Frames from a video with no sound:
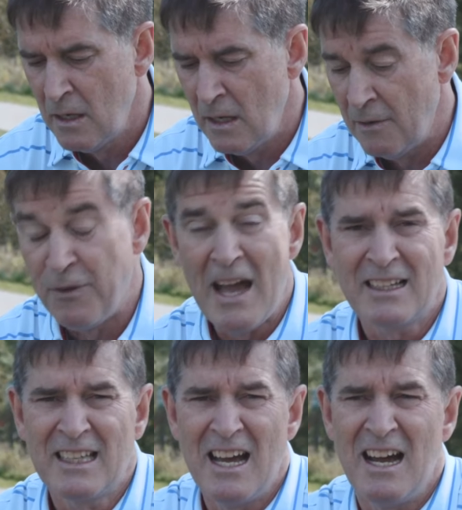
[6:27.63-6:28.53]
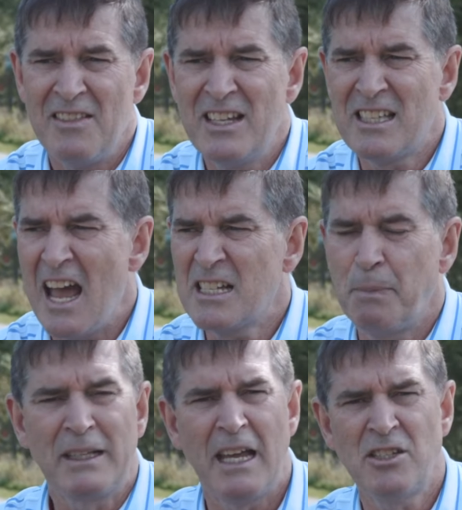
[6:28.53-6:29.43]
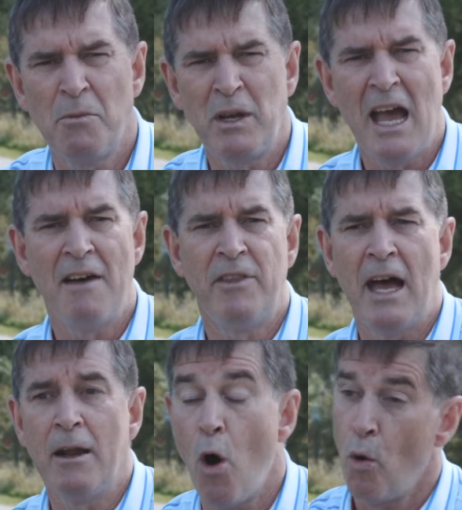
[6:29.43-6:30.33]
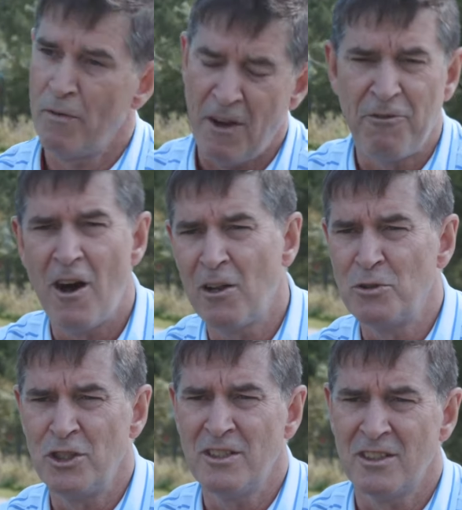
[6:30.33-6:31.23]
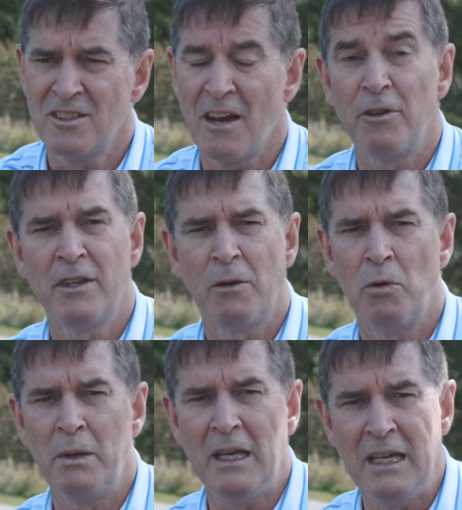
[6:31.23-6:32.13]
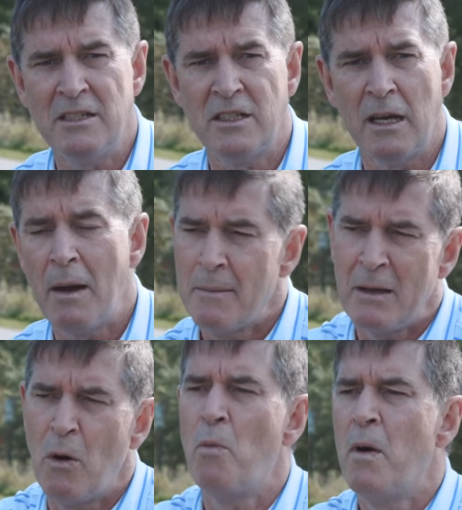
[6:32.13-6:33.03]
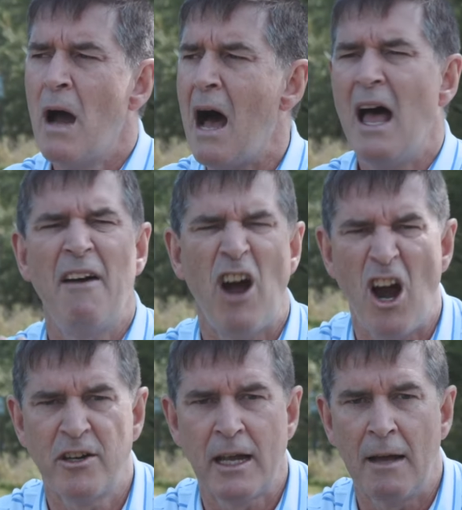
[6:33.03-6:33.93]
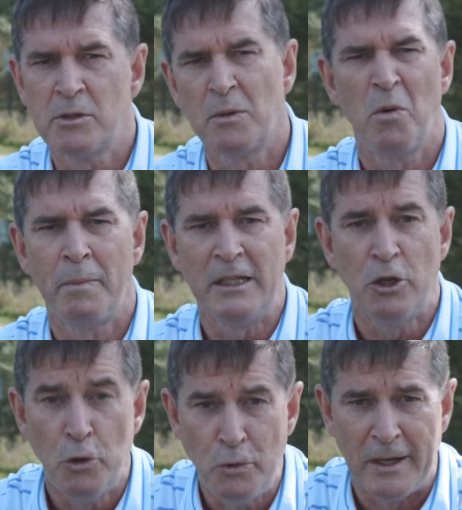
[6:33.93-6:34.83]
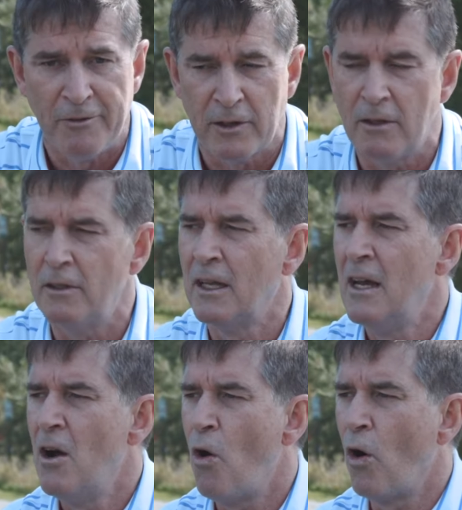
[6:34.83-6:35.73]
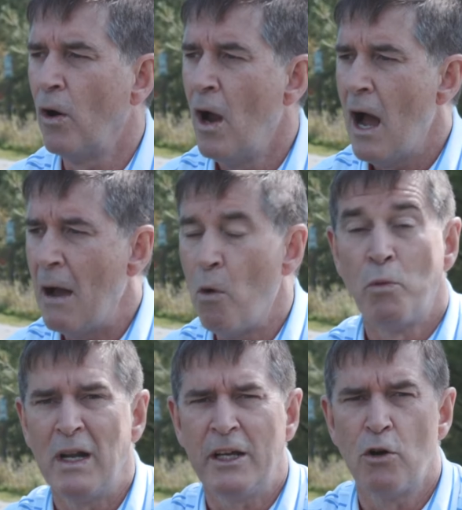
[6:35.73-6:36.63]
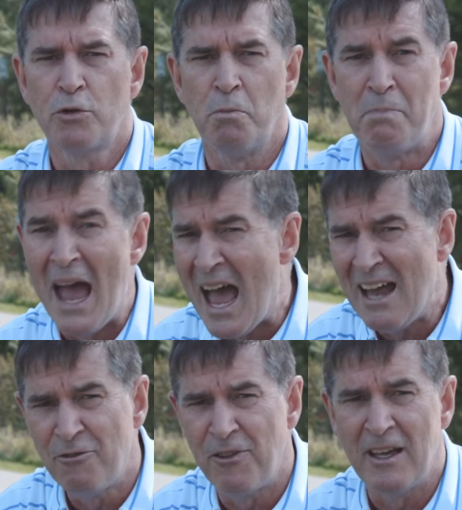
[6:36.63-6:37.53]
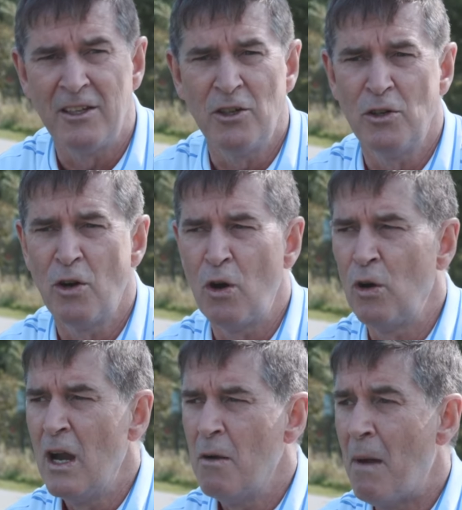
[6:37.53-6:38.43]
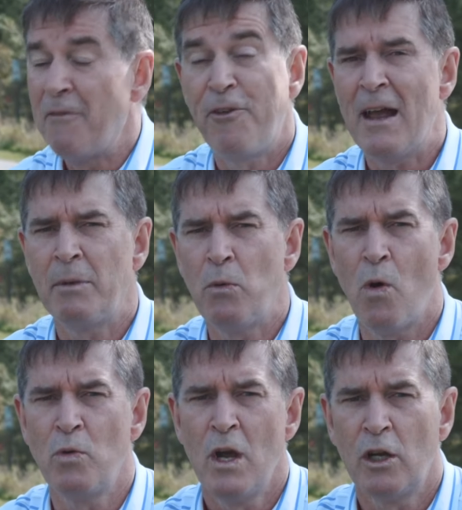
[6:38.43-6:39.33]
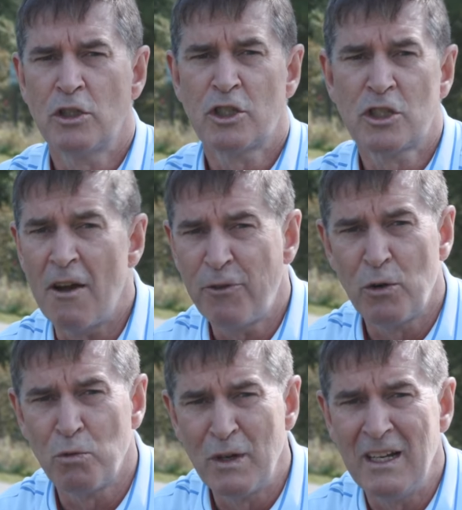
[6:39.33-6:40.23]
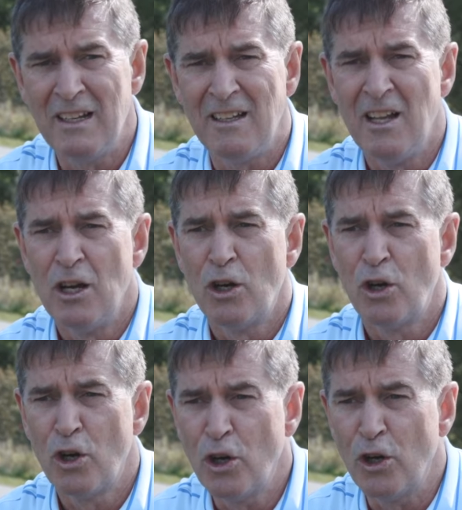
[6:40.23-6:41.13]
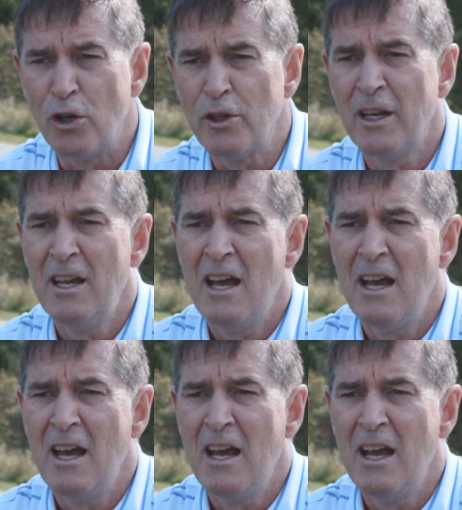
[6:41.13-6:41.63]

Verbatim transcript: In fact, uh, this expectation that we have that, oh, if I follow Jesus, everything will be easy. I mean, well, I'll have hard times, but it won't be too difficult. Or I won't really go through bad failure. Or my family won't suffer real hurt.